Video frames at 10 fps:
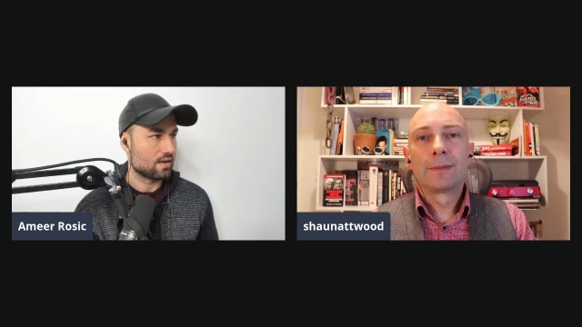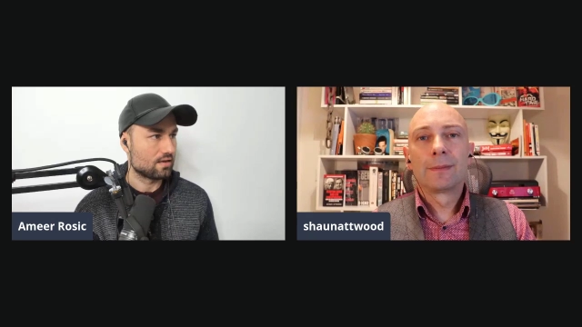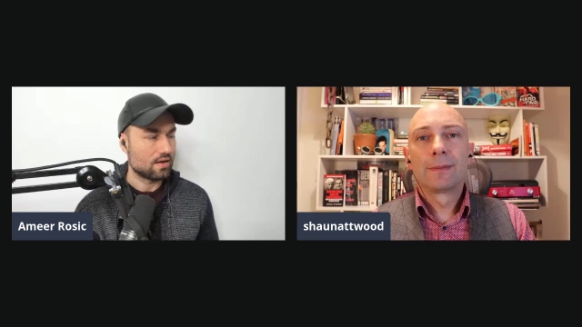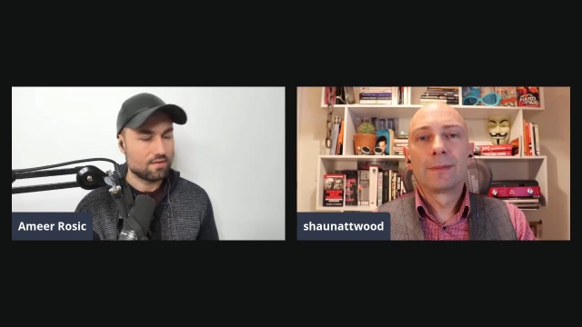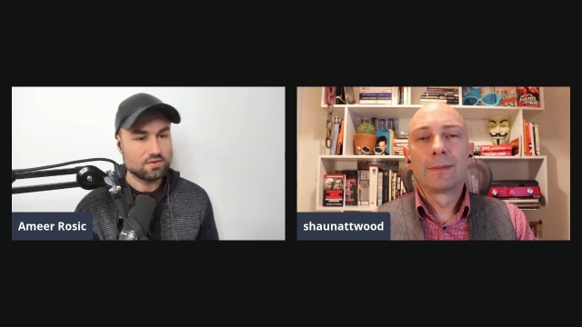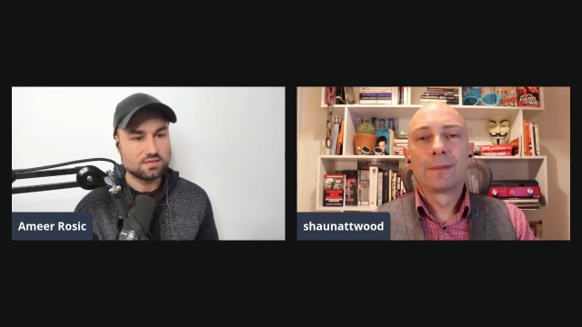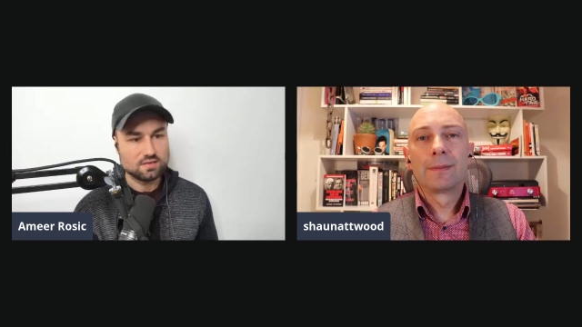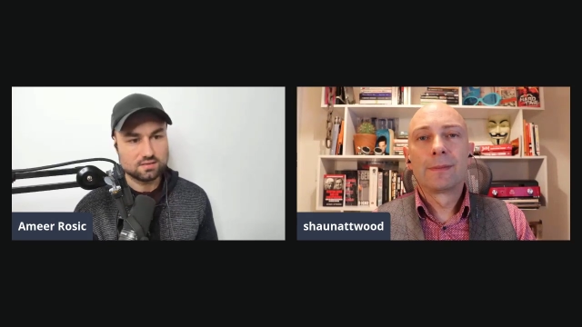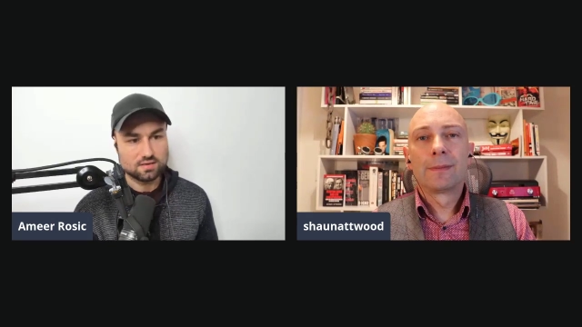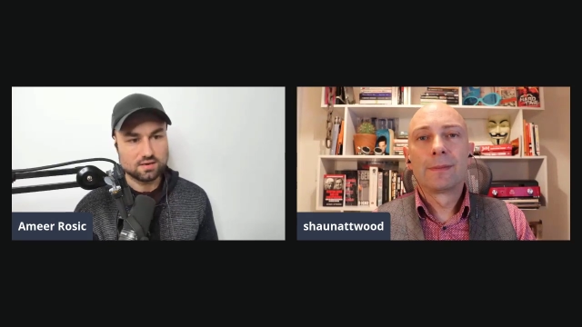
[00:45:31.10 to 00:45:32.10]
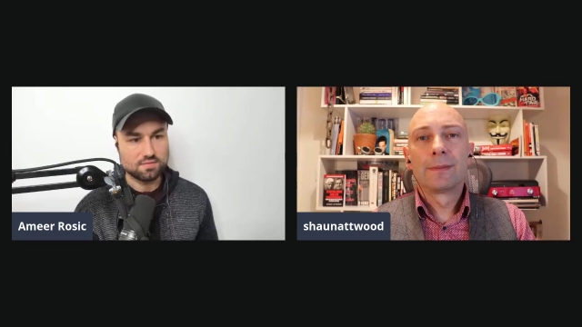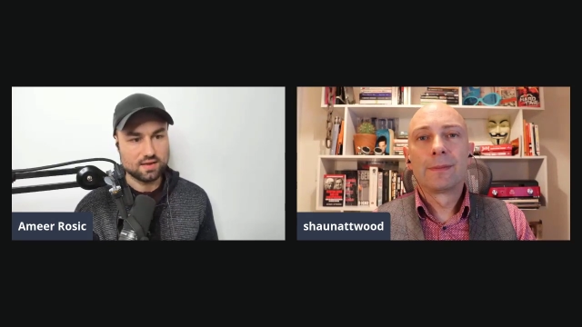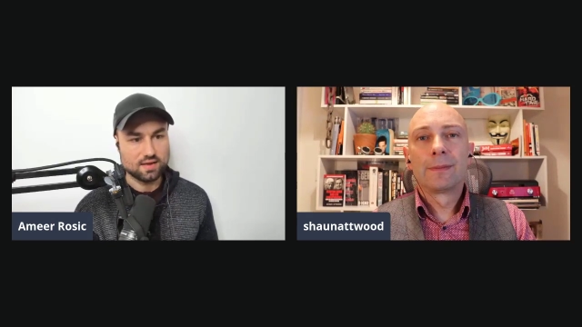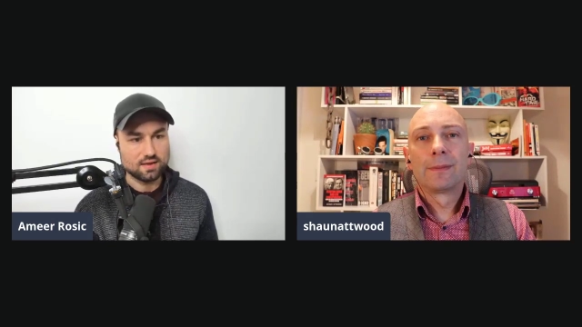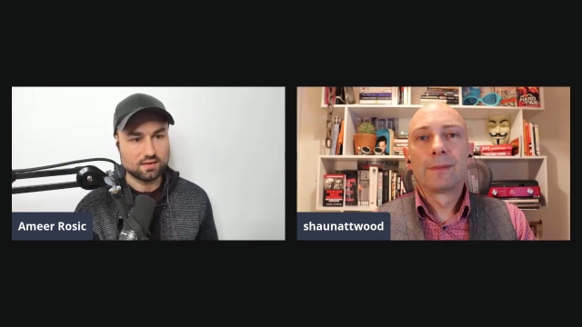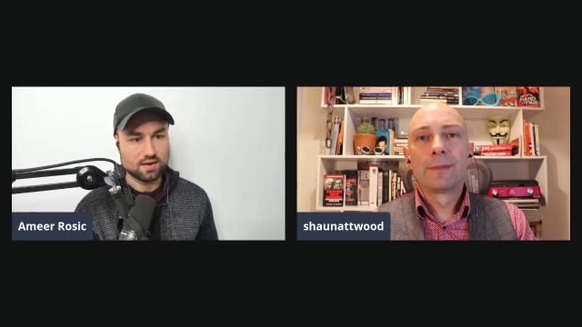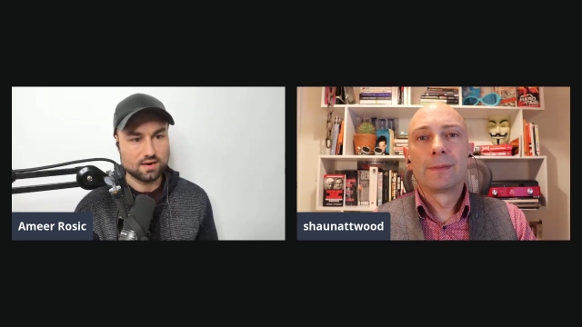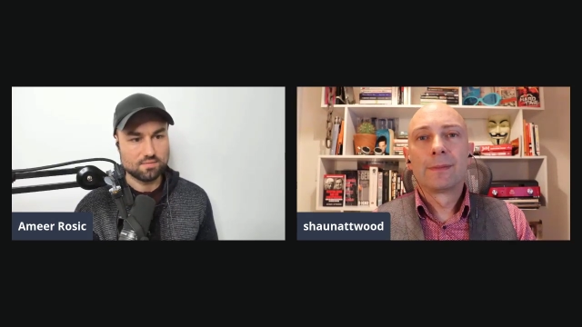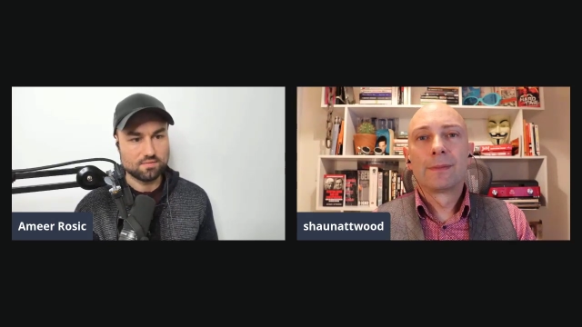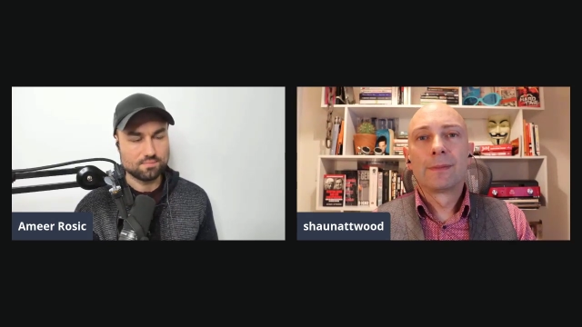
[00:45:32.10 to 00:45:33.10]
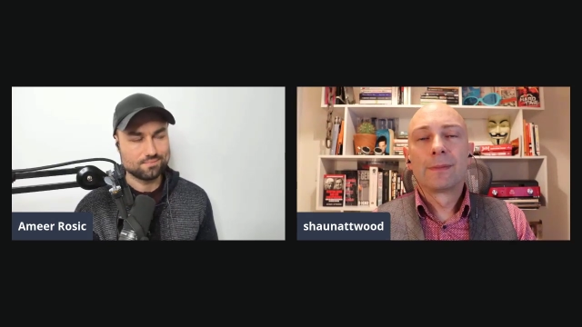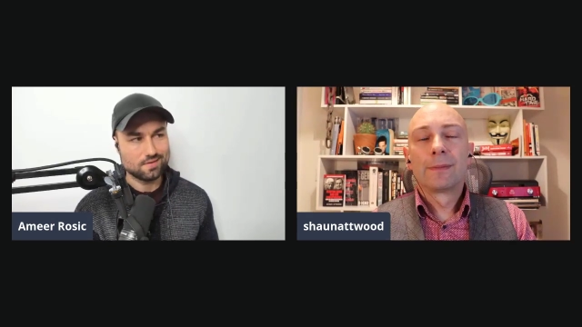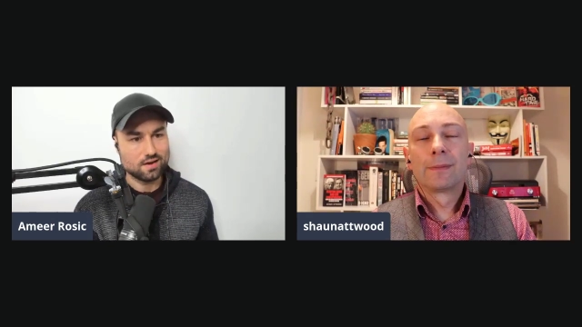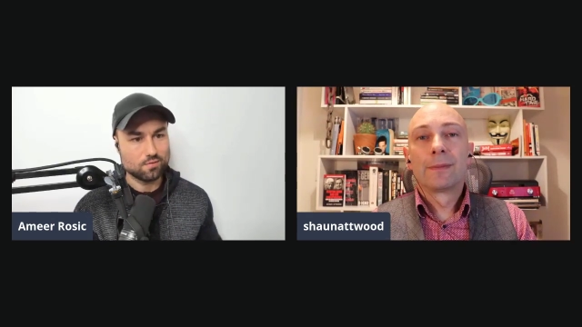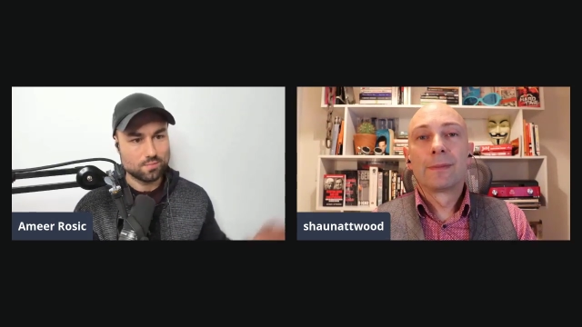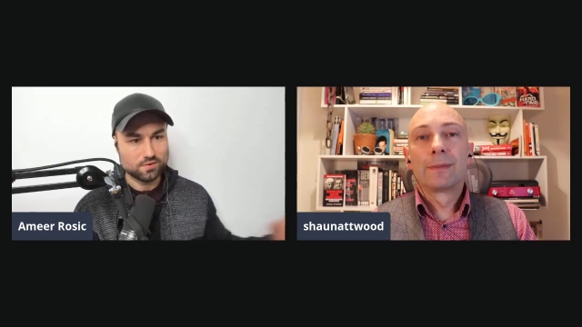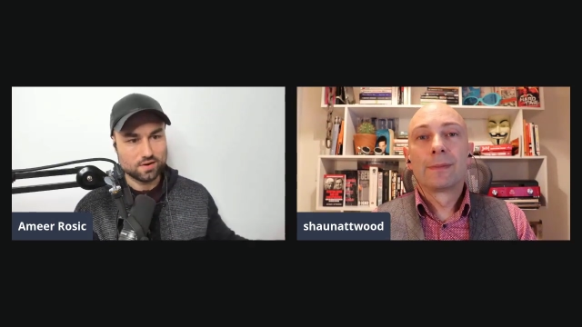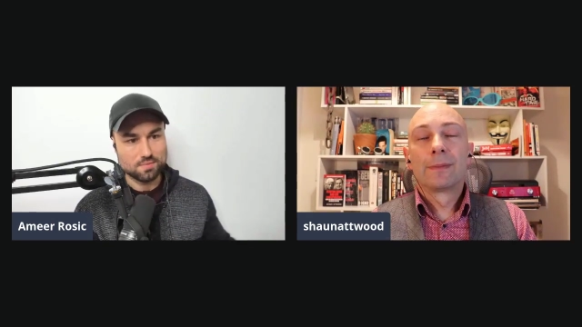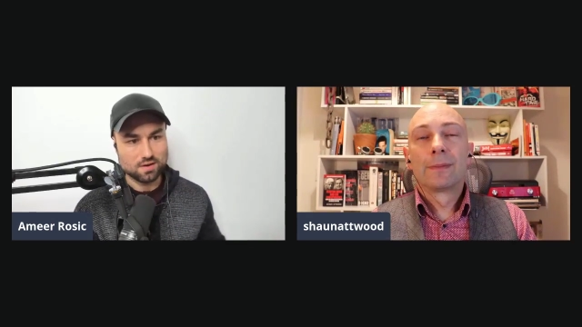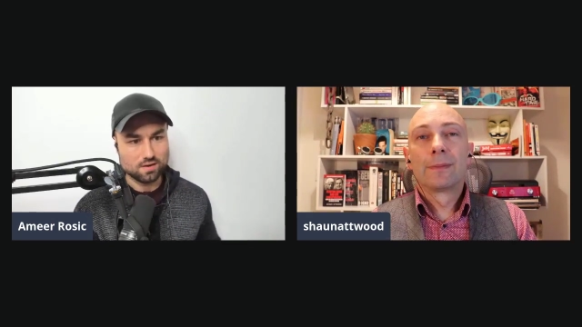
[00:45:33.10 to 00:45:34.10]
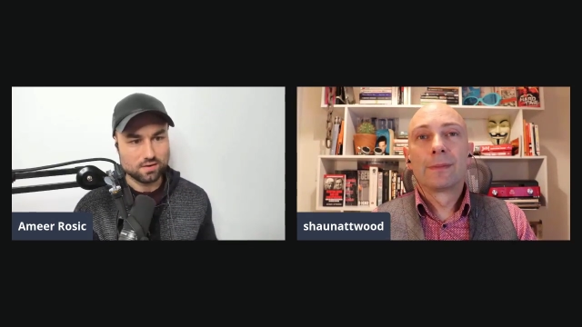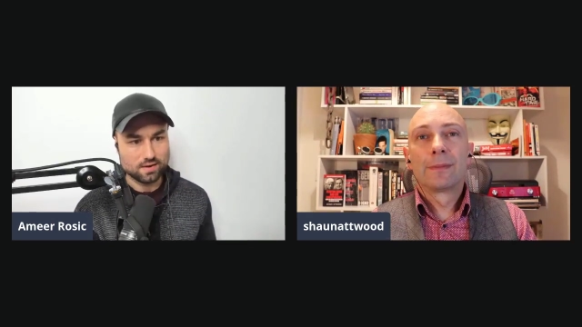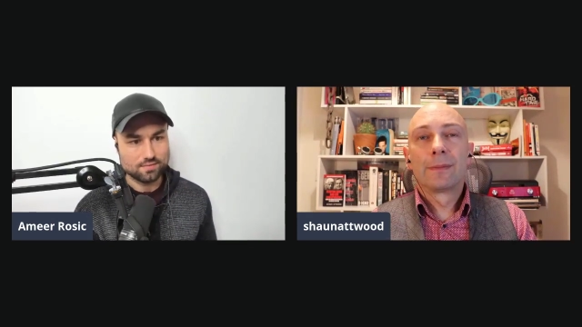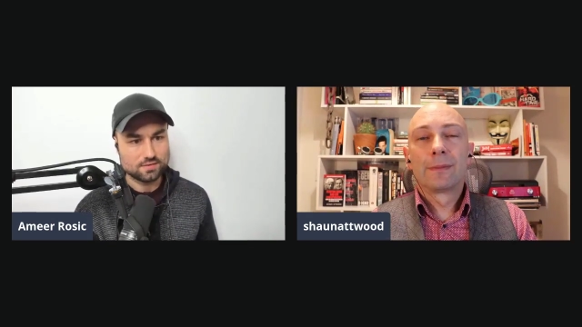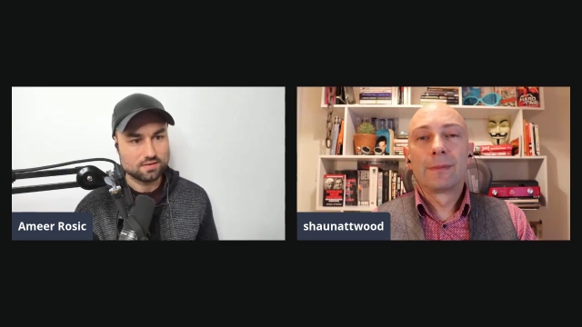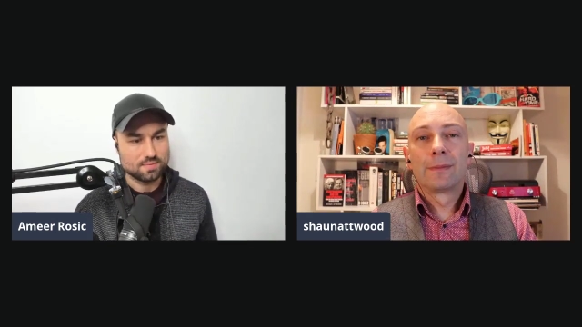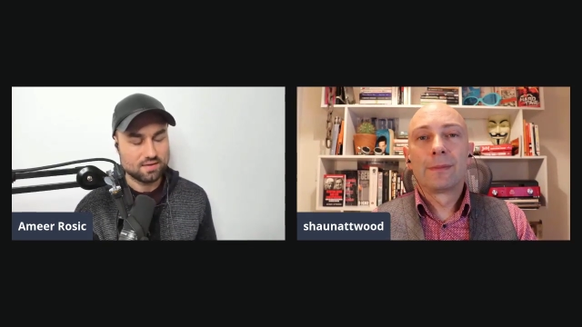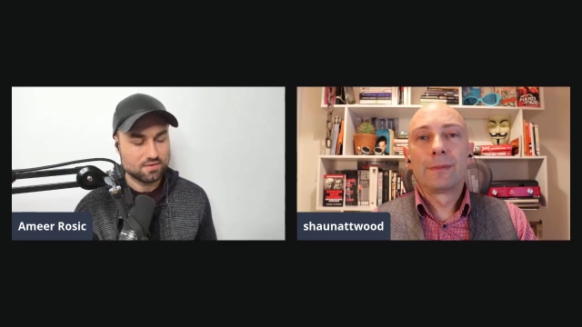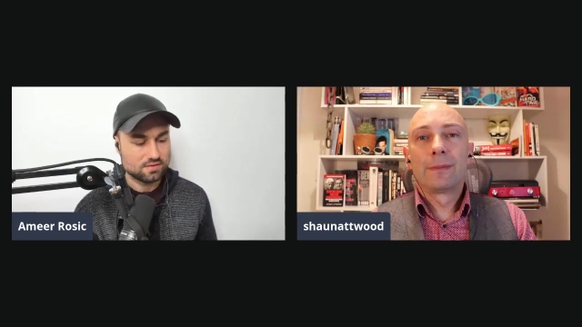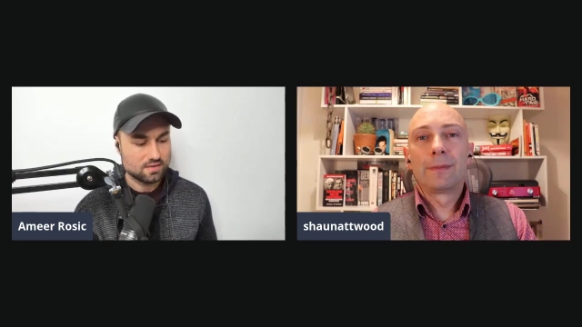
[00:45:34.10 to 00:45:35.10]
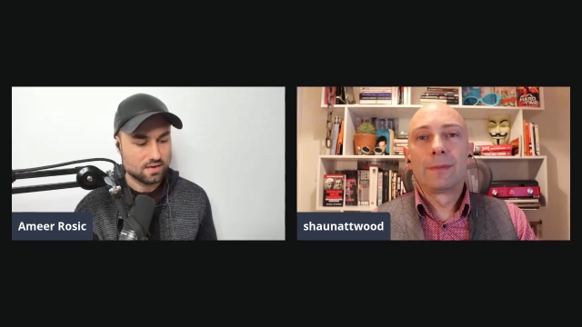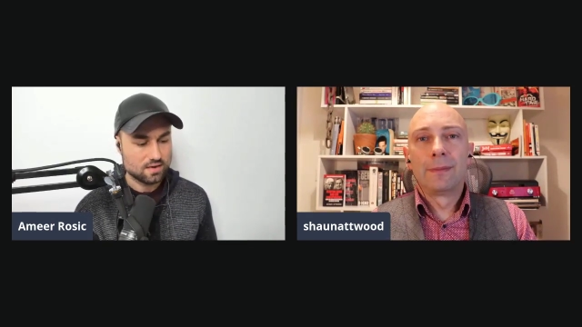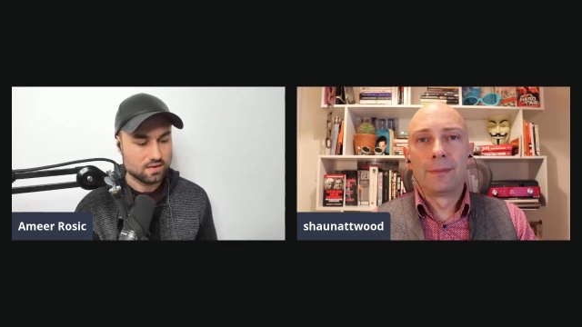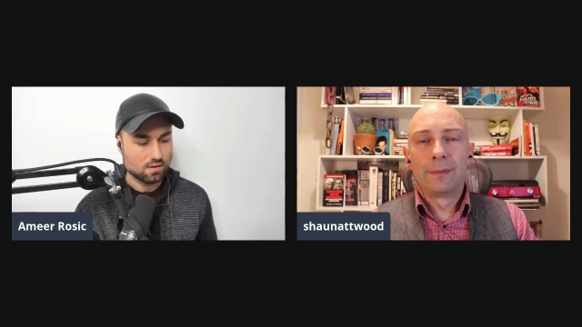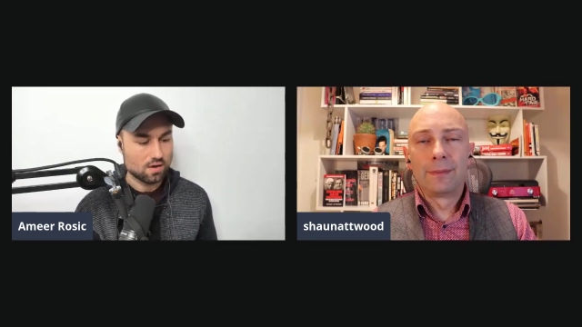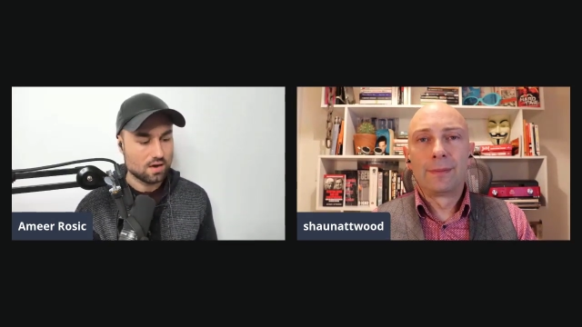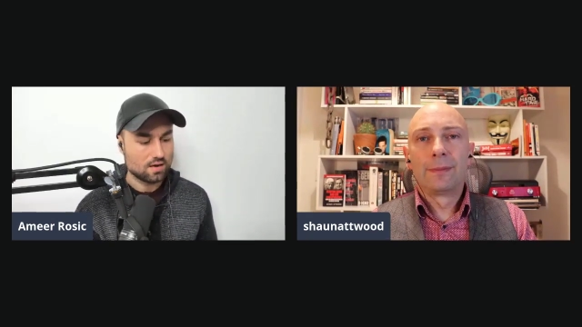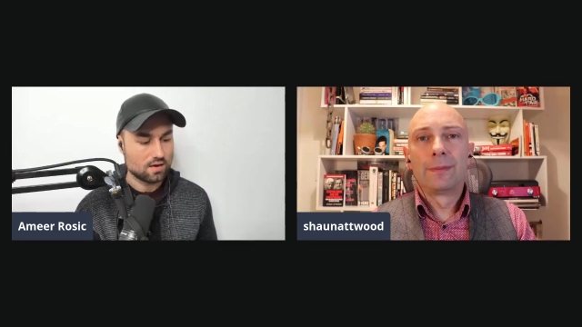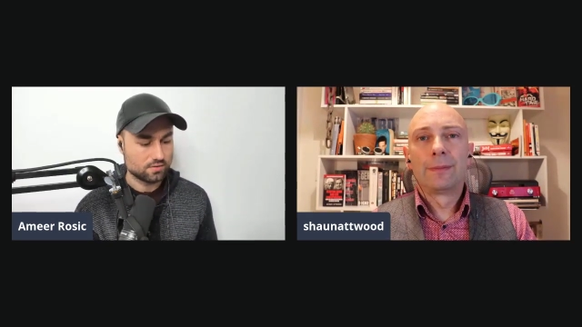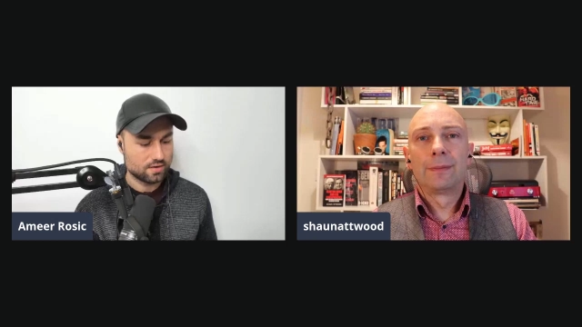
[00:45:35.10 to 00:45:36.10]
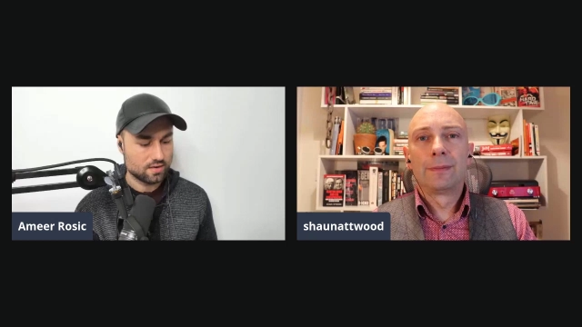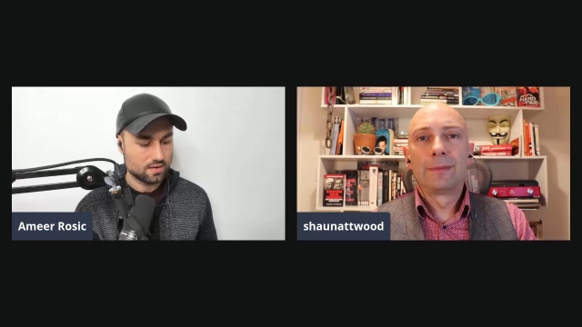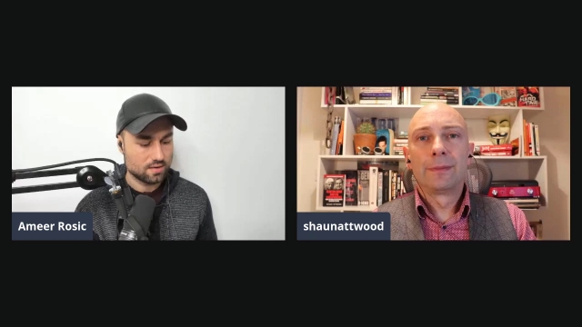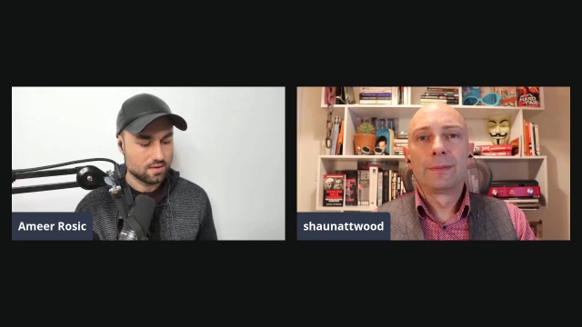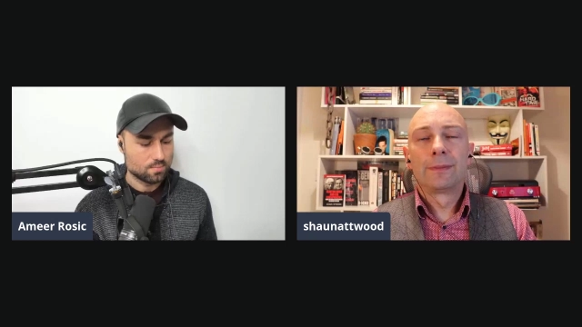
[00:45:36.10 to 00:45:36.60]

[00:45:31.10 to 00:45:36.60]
Speaker 1: ha have you seen stuff that kind of I know we've been talking about a lot of negative stuff, but have you seen any laws or any